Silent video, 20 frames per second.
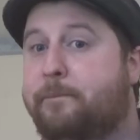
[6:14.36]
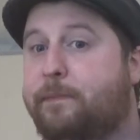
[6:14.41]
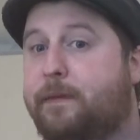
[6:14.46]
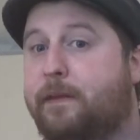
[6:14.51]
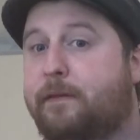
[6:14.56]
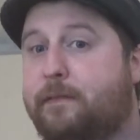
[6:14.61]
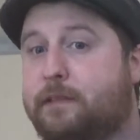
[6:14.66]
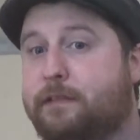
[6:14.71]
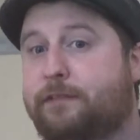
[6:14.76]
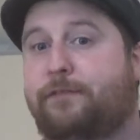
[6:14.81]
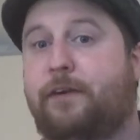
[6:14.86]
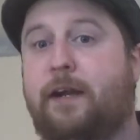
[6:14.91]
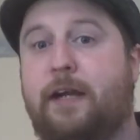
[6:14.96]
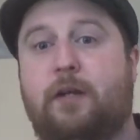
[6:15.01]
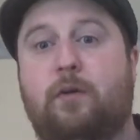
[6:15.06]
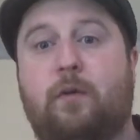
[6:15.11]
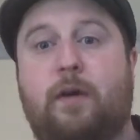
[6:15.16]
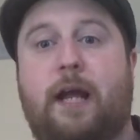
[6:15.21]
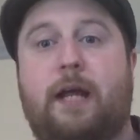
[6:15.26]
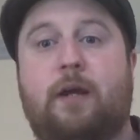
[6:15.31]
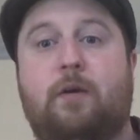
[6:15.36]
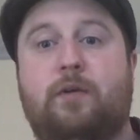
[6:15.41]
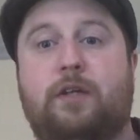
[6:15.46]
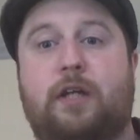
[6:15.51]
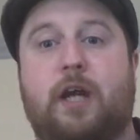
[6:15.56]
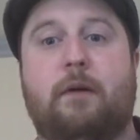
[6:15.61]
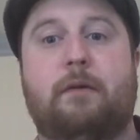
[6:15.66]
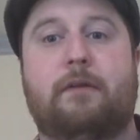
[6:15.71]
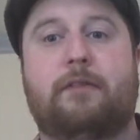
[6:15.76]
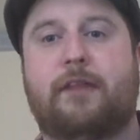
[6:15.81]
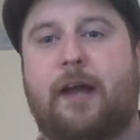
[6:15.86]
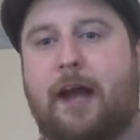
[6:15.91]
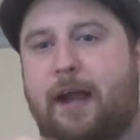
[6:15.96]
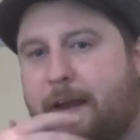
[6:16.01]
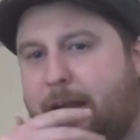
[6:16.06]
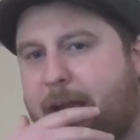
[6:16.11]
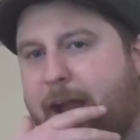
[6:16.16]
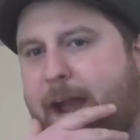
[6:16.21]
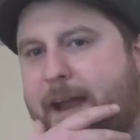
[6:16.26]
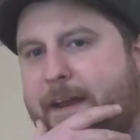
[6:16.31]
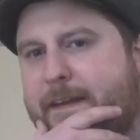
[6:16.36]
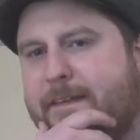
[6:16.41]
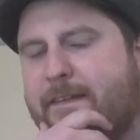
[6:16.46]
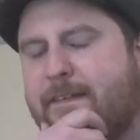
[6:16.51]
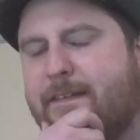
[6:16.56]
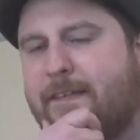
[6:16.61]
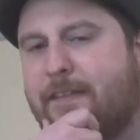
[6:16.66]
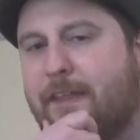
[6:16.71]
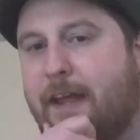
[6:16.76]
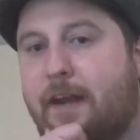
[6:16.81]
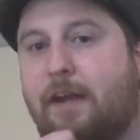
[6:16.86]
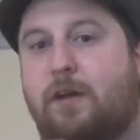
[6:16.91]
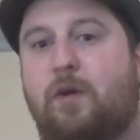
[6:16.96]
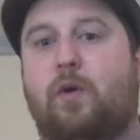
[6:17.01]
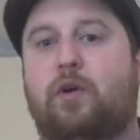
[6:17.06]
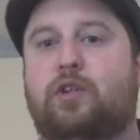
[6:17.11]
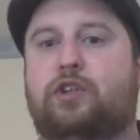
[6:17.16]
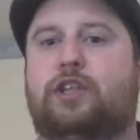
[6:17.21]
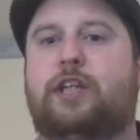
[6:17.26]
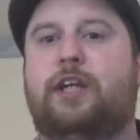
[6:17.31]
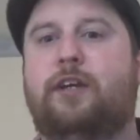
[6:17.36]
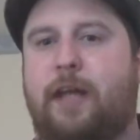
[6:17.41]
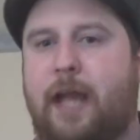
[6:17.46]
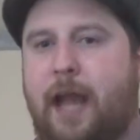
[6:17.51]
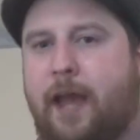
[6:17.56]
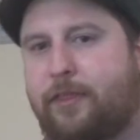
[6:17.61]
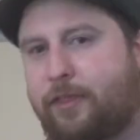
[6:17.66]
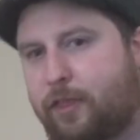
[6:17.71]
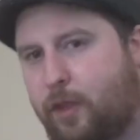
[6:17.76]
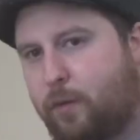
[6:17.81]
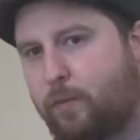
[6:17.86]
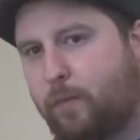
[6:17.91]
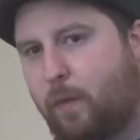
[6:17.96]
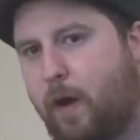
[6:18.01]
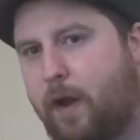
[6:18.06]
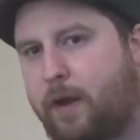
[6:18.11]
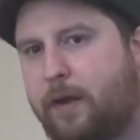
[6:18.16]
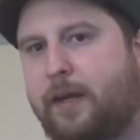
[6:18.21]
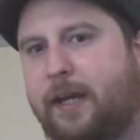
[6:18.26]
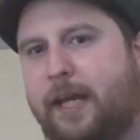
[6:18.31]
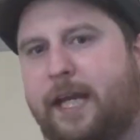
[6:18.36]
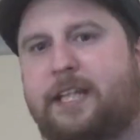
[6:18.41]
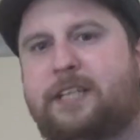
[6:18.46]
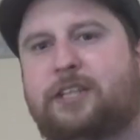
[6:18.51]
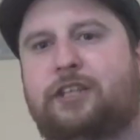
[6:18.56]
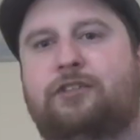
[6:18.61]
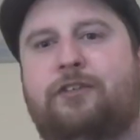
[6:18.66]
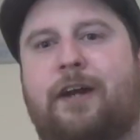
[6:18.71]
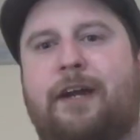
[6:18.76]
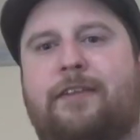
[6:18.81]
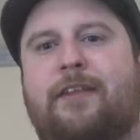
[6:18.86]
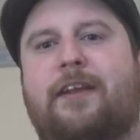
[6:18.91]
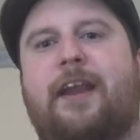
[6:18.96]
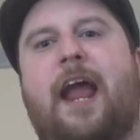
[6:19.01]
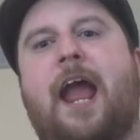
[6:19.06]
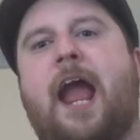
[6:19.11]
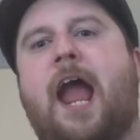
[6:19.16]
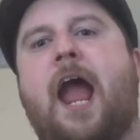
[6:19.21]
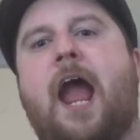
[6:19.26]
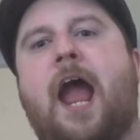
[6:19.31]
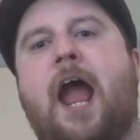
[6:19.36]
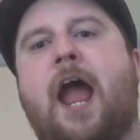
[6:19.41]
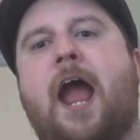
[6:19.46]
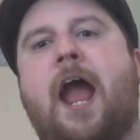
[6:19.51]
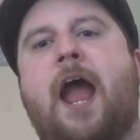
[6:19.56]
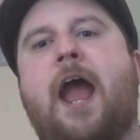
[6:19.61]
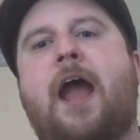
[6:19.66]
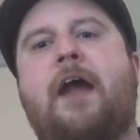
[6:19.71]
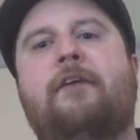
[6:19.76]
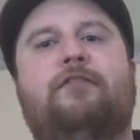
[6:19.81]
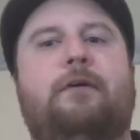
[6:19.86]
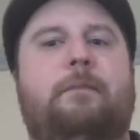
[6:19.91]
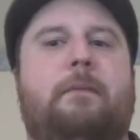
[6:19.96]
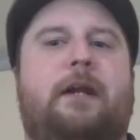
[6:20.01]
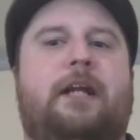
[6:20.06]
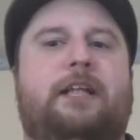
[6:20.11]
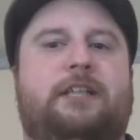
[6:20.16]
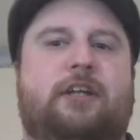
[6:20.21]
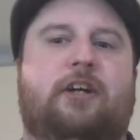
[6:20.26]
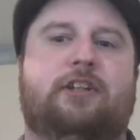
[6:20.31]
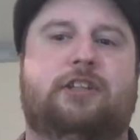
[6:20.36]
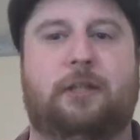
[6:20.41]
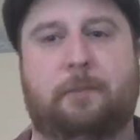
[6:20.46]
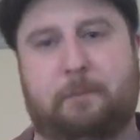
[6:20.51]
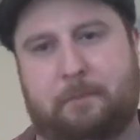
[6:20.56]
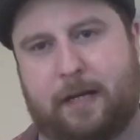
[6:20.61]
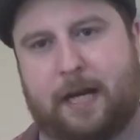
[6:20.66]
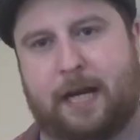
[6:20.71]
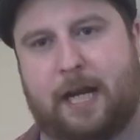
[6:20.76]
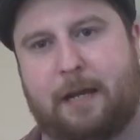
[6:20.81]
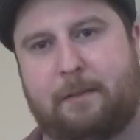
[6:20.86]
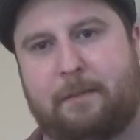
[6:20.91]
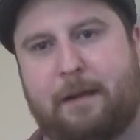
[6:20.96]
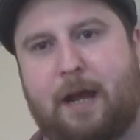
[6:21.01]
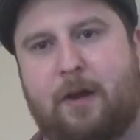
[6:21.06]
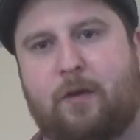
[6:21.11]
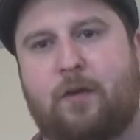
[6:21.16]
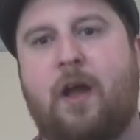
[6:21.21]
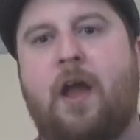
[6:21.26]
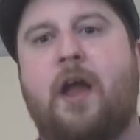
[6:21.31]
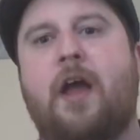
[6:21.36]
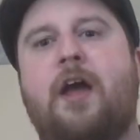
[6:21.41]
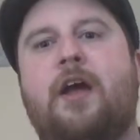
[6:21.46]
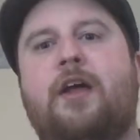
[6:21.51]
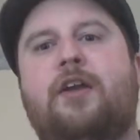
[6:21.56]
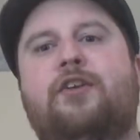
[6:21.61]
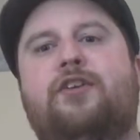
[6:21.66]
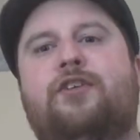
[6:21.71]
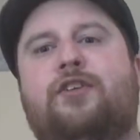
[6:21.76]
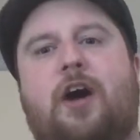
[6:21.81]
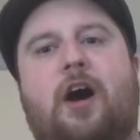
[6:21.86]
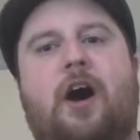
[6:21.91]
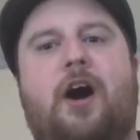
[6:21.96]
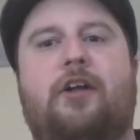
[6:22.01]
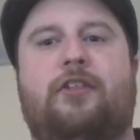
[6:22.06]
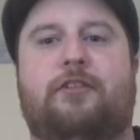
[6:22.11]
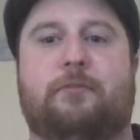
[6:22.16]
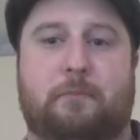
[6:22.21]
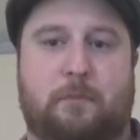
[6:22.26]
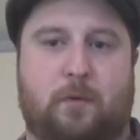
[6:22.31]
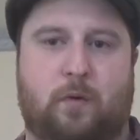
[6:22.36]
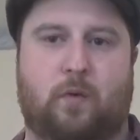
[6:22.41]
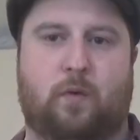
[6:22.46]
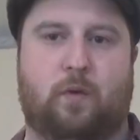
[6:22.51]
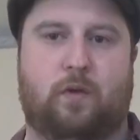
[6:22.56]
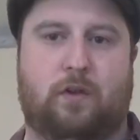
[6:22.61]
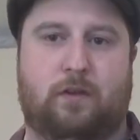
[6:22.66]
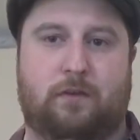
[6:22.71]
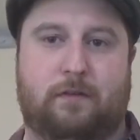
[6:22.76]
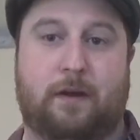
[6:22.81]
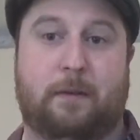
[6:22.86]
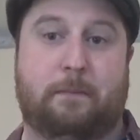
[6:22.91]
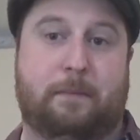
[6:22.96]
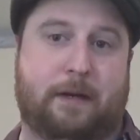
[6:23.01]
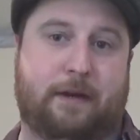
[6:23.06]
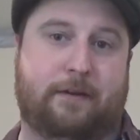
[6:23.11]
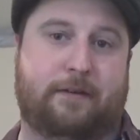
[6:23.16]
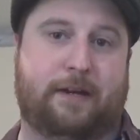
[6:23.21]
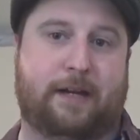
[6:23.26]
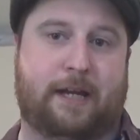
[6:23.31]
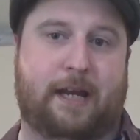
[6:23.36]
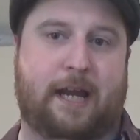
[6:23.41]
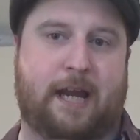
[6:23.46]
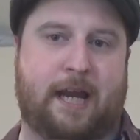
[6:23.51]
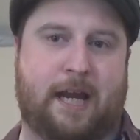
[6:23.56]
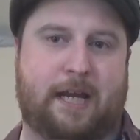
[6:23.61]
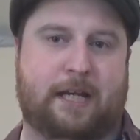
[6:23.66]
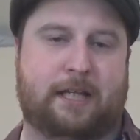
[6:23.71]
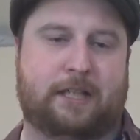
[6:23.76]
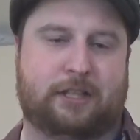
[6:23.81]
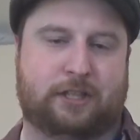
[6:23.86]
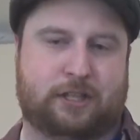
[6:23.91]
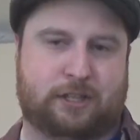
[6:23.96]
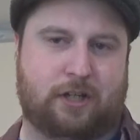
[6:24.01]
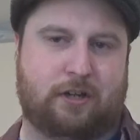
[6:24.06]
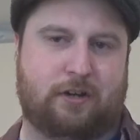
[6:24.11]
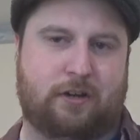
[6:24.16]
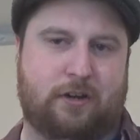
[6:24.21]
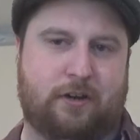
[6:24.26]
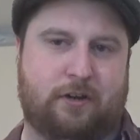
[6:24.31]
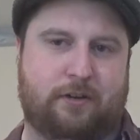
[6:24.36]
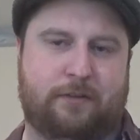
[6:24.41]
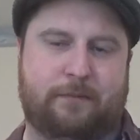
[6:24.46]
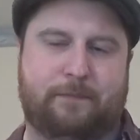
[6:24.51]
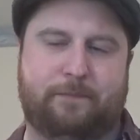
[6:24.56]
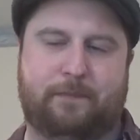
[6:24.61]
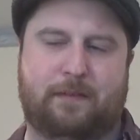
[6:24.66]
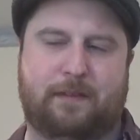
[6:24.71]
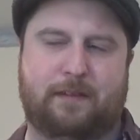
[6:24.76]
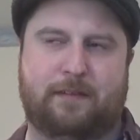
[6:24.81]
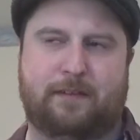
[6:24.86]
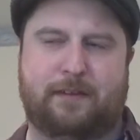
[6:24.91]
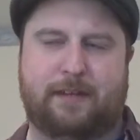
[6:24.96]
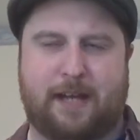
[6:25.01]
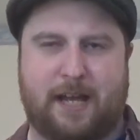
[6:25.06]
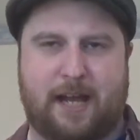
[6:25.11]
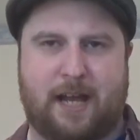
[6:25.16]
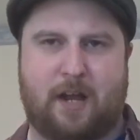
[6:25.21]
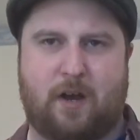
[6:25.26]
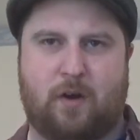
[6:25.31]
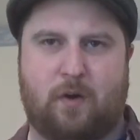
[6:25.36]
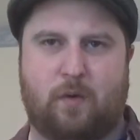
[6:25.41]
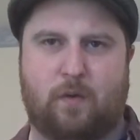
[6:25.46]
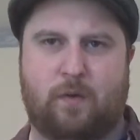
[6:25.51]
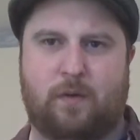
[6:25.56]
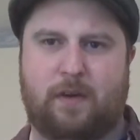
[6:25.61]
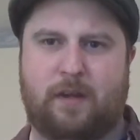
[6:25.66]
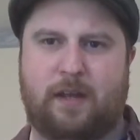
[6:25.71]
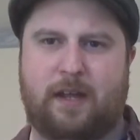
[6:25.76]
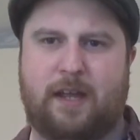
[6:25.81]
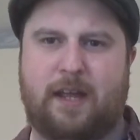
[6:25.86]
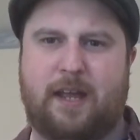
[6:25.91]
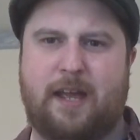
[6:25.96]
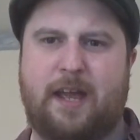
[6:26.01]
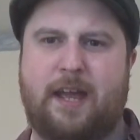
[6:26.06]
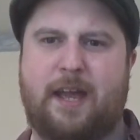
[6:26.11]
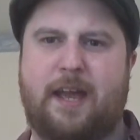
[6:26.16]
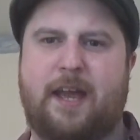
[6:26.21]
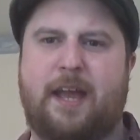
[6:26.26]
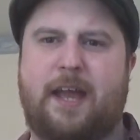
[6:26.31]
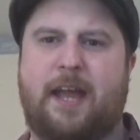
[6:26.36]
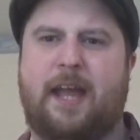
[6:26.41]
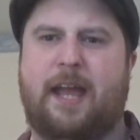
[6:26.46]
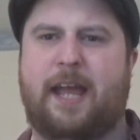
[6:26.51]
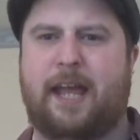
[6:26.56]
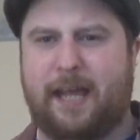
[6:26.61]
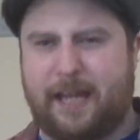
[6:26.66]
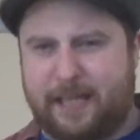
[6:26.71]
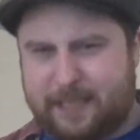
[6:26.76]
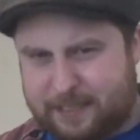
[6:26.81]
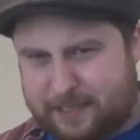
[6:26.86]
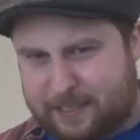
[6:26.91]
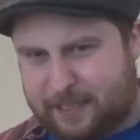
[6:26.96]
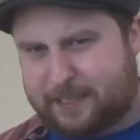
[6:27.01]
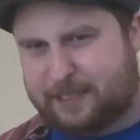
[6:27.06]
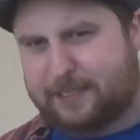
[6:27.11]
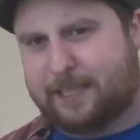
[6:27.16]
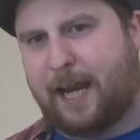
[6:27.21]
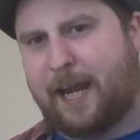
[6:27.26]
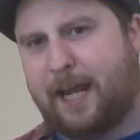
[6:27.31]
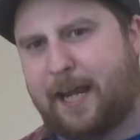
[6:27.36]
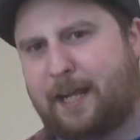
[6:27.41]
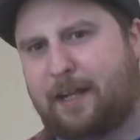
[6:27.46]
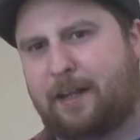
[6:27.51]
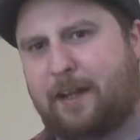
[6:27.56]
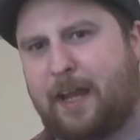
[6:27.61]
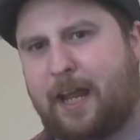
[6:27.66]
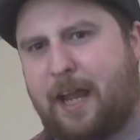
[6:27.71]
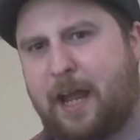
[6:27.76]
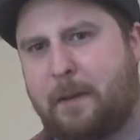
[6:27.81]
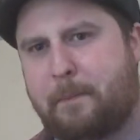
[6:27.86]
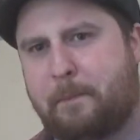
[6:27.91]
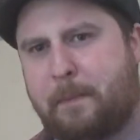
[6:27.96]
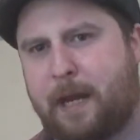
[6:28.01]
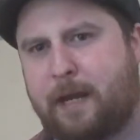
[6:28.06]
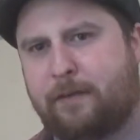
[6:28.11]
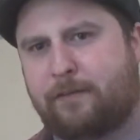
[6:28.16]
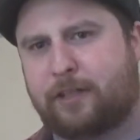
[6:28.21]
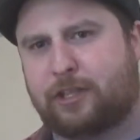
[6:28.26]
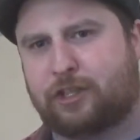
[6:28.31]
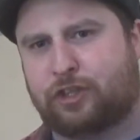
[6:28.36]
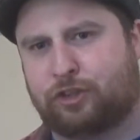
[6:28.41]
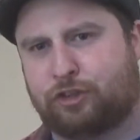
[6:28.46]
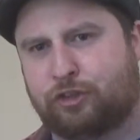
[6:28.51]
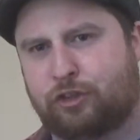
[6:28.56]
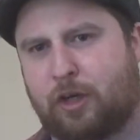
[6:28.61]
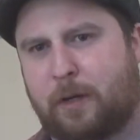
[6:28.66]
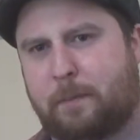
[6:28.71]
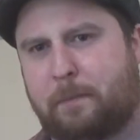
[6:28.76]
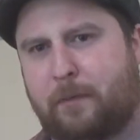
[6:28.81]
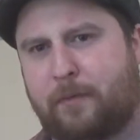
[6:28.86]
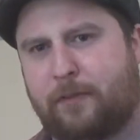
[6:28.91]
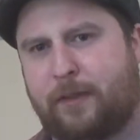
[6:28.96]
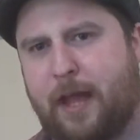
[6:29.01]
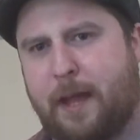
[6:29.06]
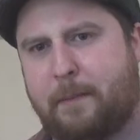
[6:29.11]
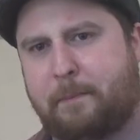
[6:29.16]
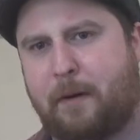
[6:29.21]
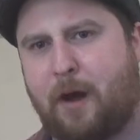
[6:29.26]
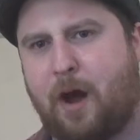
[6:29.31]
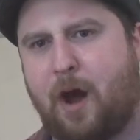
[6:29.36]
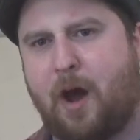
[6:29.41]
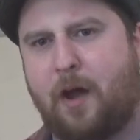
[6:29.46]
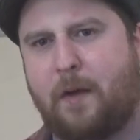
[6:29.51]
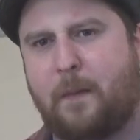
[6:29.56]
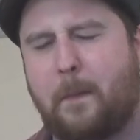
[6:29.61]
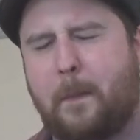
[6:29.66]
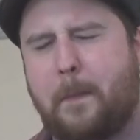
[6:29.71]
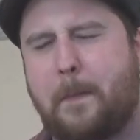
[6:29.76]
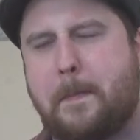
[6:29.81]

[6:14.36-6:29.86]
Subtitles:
It was a fairly cool angle to go with that. And then, of course, you get the one Easter egg that everybody starts complaining about. Darth Maul appearing in Solo. Now, is this technically a bit of a screw-up on their part?